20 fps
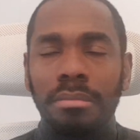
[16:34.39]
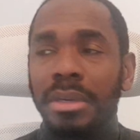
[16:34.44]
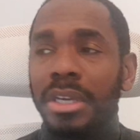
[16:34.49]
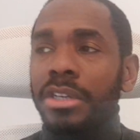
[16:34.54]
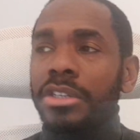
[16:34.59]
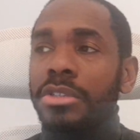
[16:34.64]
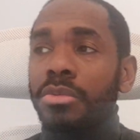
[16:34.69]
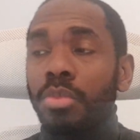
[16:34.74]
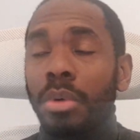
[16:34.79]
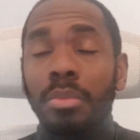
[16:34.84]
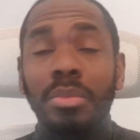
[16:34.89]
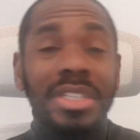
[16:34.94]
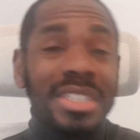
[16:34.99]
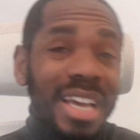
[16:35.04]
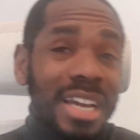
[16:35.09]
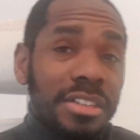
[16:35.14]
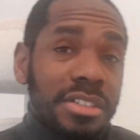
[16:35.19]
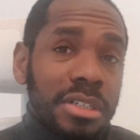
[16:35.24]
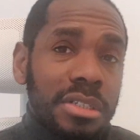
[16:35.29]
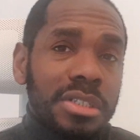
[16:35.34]
Because what we
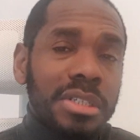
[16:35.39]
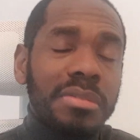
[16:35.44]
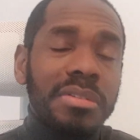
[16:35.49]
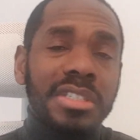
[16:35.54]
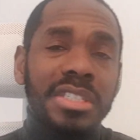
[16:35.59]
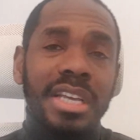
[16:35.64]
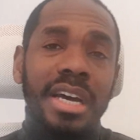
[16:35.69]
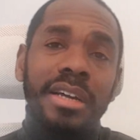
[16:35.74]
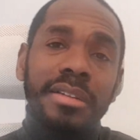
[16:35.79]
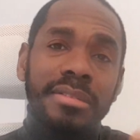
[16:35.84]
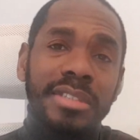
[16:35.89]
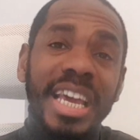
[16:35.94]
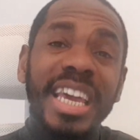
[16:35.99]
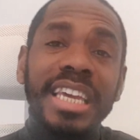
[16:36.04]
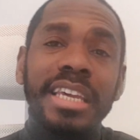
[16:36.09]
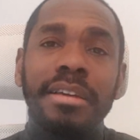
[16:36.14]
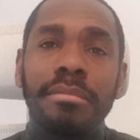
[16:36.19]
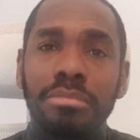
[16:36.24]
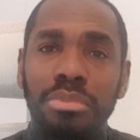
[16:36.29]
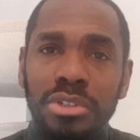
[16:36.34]
tend to do is that
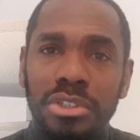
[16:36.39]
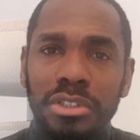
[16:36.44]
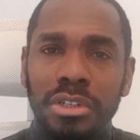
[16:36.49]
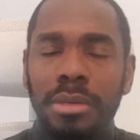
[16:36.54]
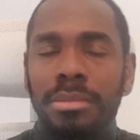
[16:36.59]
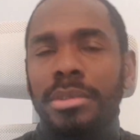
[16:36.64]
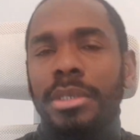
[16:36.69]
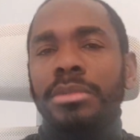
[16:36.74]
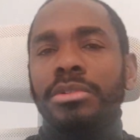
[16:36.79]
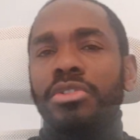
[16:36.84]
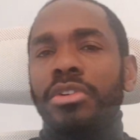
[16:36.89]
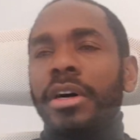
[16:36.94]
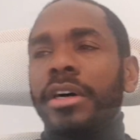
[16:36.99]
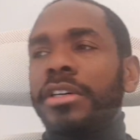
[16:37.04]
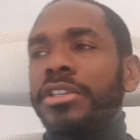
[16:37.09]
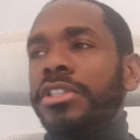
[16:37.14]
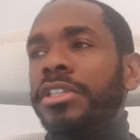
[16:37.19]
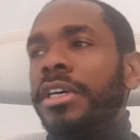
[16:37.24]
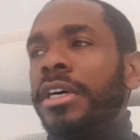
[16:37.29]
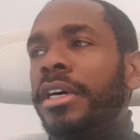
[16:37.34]
taking prescription
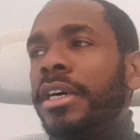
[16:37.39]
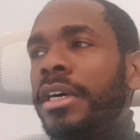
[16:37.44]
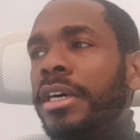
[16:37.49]
drugs,